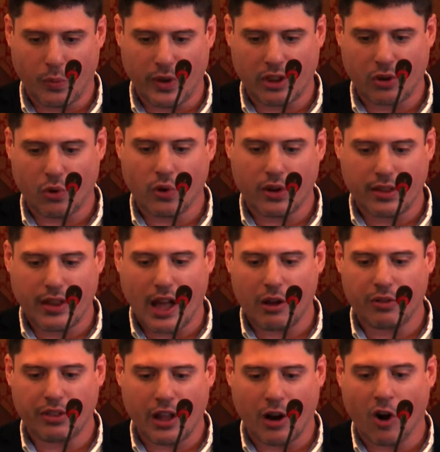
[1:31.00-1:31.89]
We took
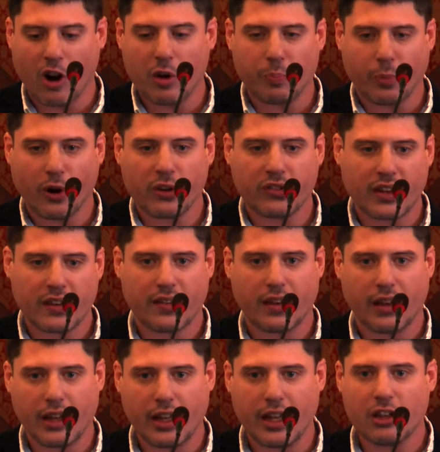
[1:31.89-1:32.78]
down the whole
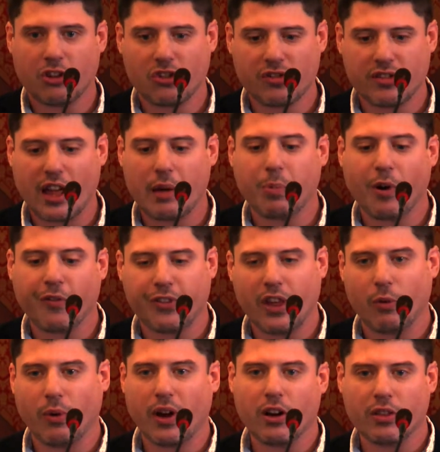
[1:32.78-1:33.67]
process, and each step of
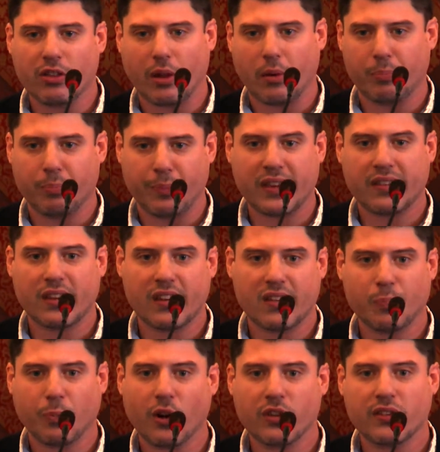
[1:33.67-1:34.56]
the way on the
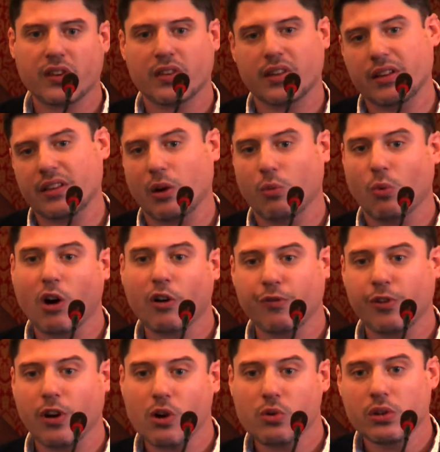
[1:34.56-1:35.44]
business process and the
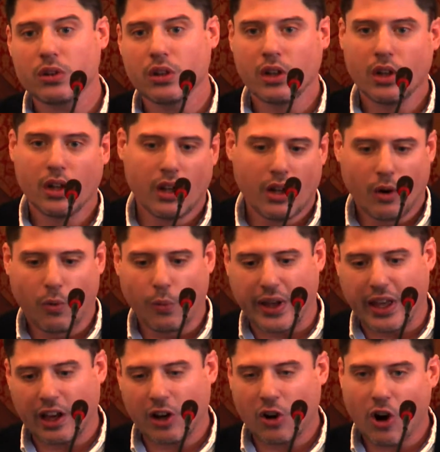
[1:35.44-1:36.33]
workflow,
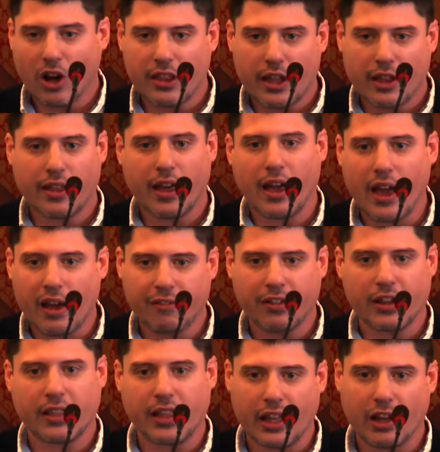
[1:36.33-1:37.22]
we recorded
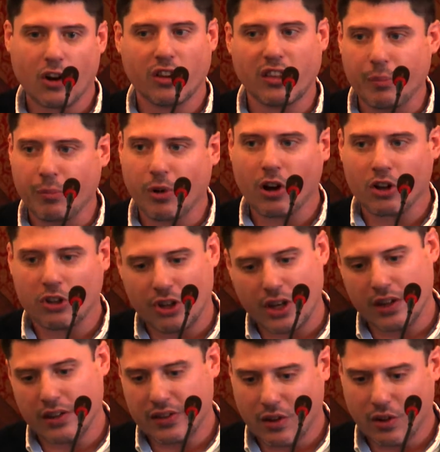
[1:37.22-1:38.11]
everything on the
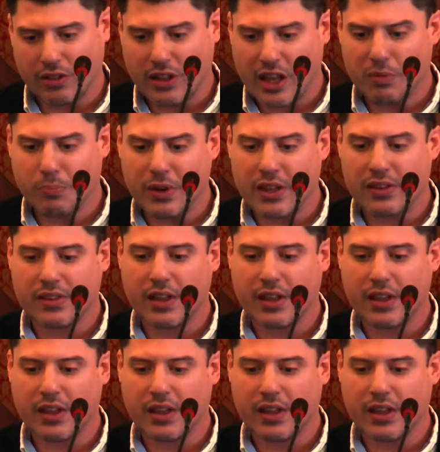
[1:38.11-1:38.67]
blockchain. So that means